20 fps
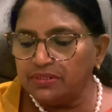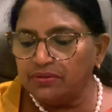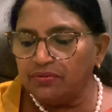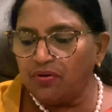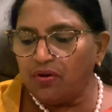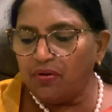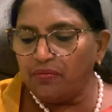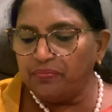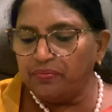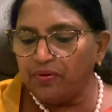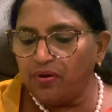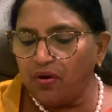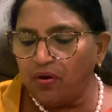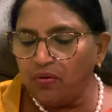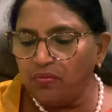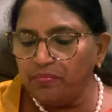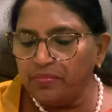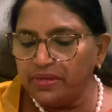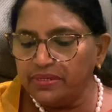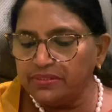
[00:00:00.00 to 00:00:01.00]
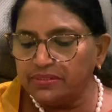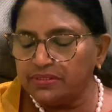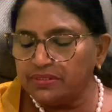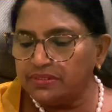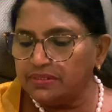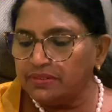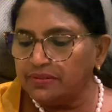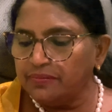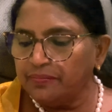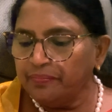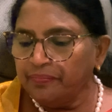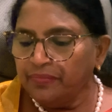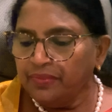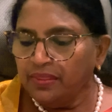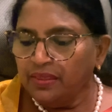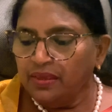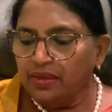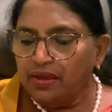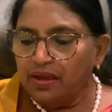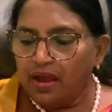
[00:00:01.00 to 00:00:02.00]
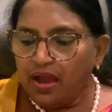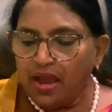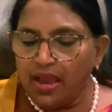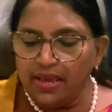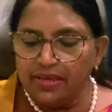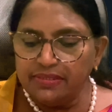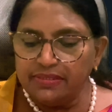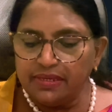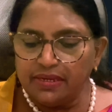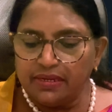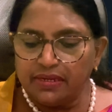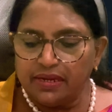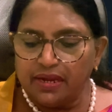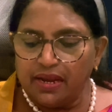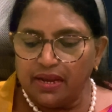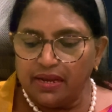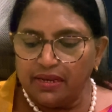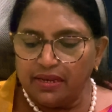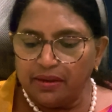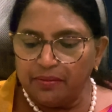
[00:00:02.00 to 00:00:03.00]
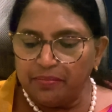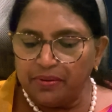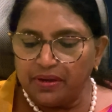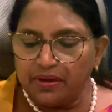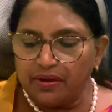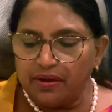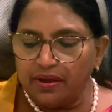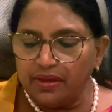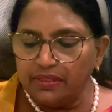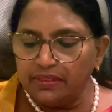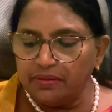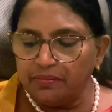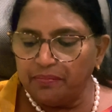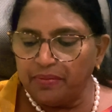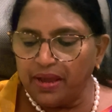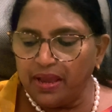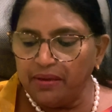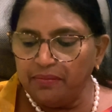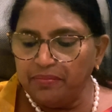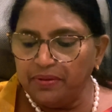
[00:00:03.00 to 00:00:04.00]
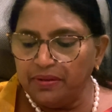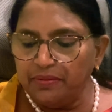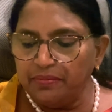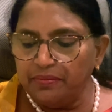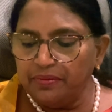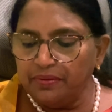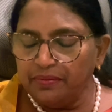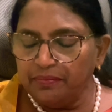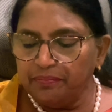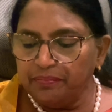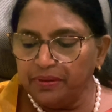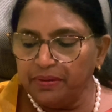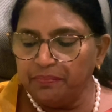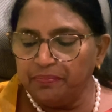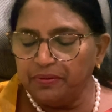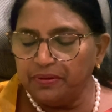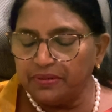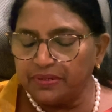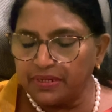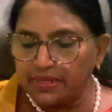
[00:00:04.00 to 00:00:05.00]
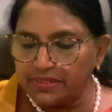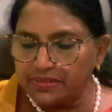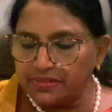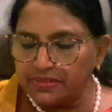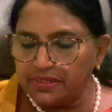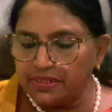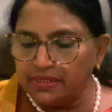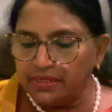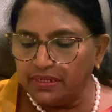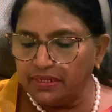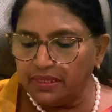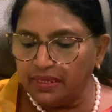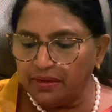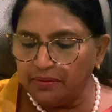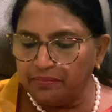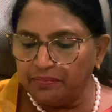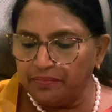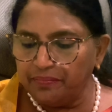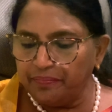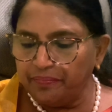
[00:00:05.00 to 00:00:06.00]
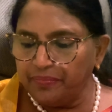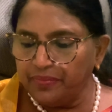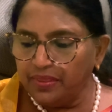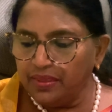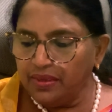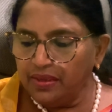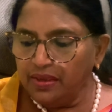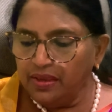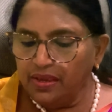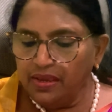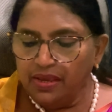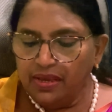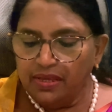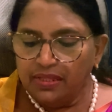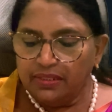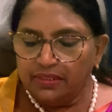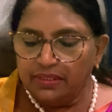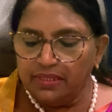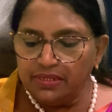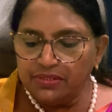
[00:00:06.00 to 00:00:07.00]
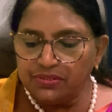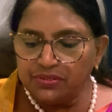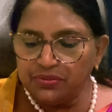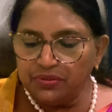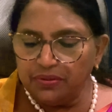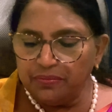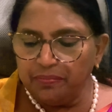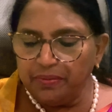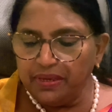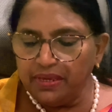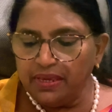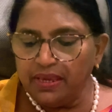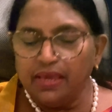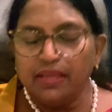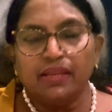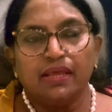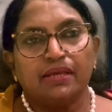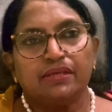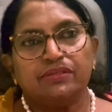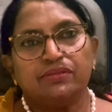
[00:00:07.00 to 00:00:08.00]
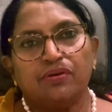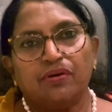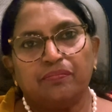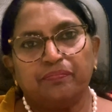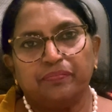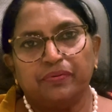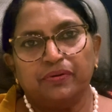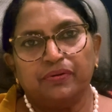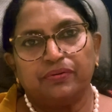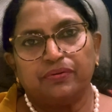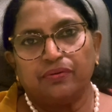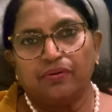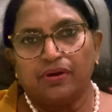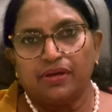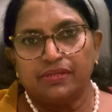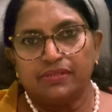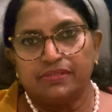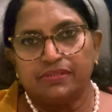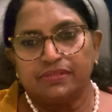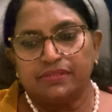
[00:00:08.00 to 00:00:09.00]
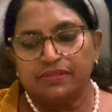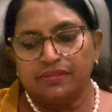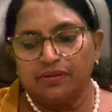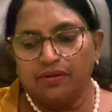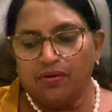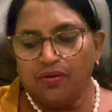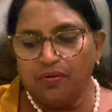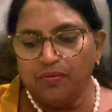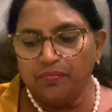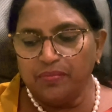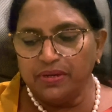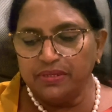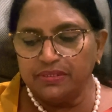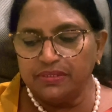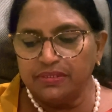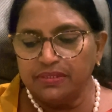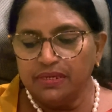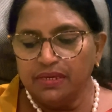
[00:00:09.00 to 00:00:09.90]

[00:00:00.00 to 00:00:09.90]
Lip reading: of how much Isaac and Rebecca in the Bible, people trusted in Him. This should be an example to us. How much